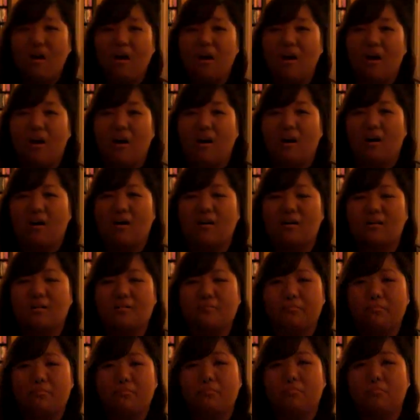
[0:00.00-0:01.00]
Uh,
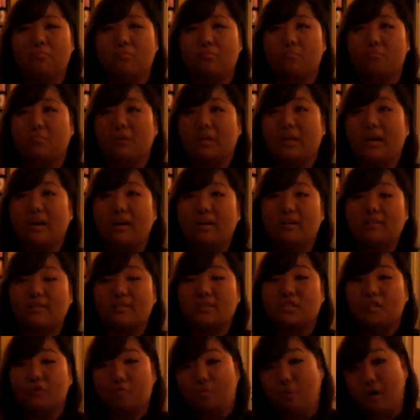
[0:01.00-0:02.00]
because
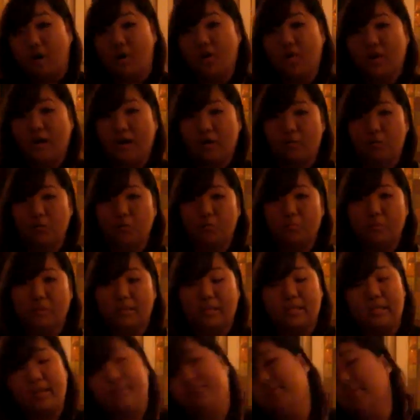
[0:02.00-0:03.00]
tomorrow I will be
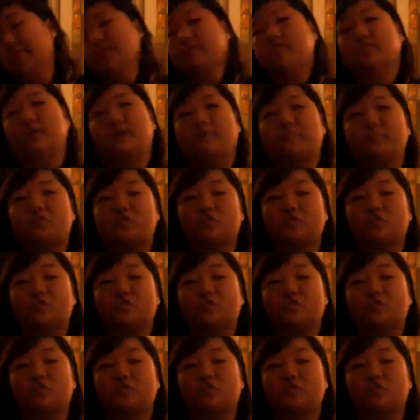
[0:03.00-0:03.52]
leaving up